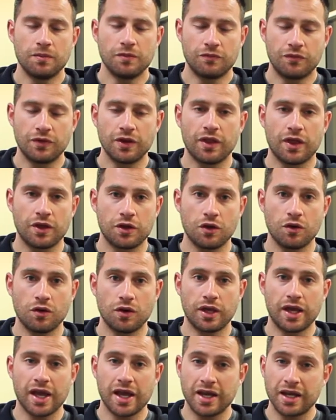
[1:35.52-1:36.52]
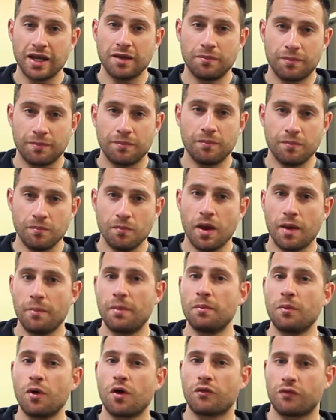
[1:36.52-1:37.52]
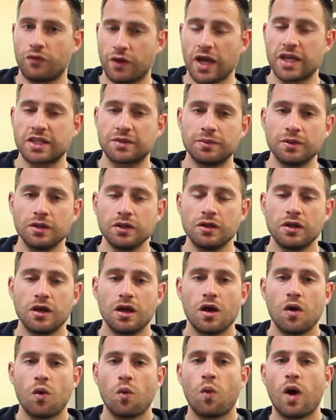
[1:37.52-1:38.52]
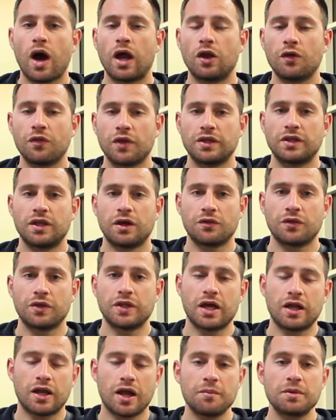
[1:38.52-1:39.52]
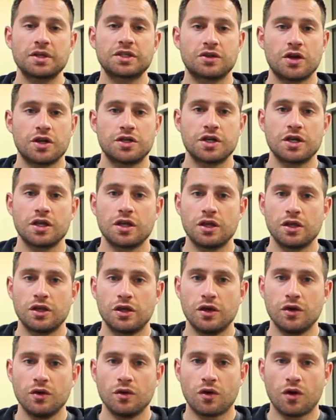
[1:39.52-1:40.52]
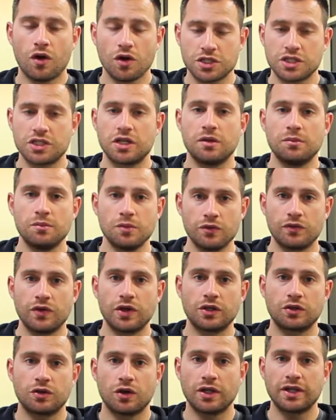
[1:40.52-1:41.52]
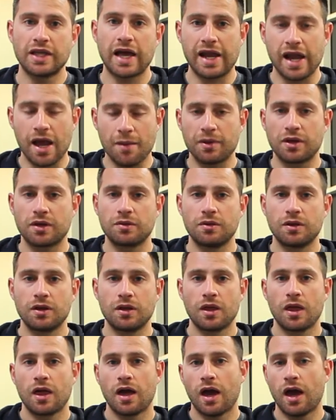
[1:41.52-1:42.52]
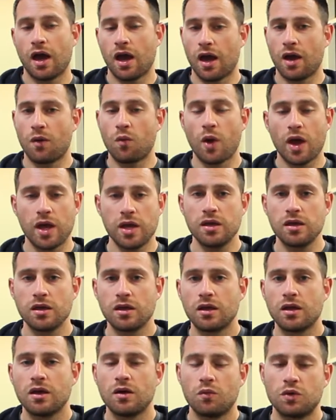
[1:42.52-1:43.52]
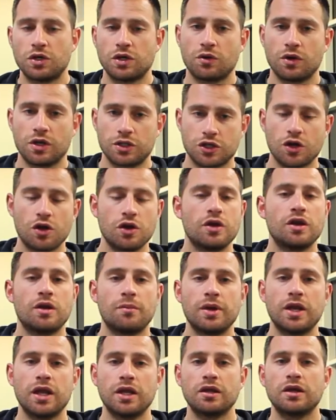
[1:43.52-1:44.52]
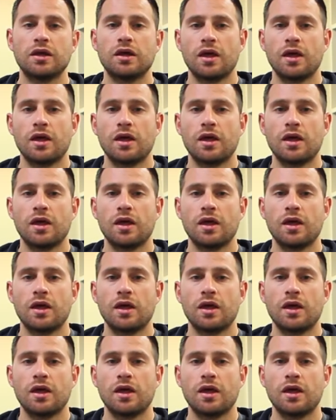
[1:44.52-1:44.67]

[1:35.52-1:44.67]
feel like you're getting a bit more flexible, while on the dynamic stretching, you're constantly moving to a dynamic way, which I will show you in a minute,